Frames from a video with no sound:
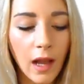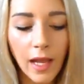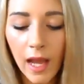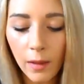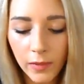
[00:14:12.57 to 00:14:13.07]

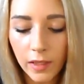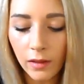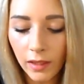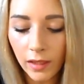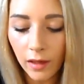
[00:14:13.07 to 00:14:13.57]
I
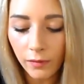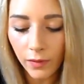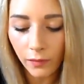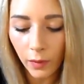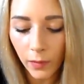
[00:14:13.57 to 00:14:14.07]
absolutely love
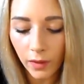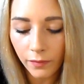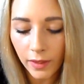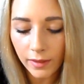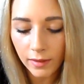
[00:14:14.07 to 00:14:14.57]
the formula
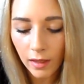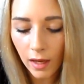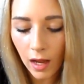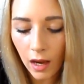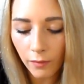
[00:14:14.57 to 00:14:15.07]
of this
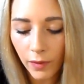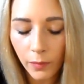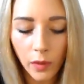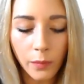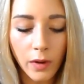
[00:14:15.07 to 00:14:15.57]

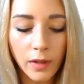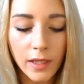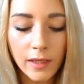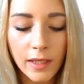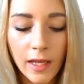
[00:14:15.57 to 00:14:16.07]
Rimmel
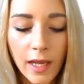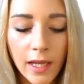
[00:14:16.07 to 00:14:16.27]
product.